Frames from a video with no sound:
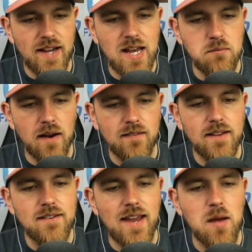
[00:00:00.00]
In
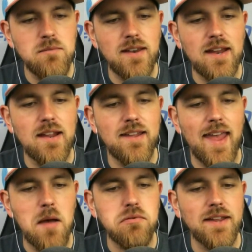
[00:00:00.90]
Maryland, m d
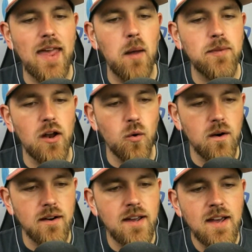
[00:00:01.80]
gambling help dot org.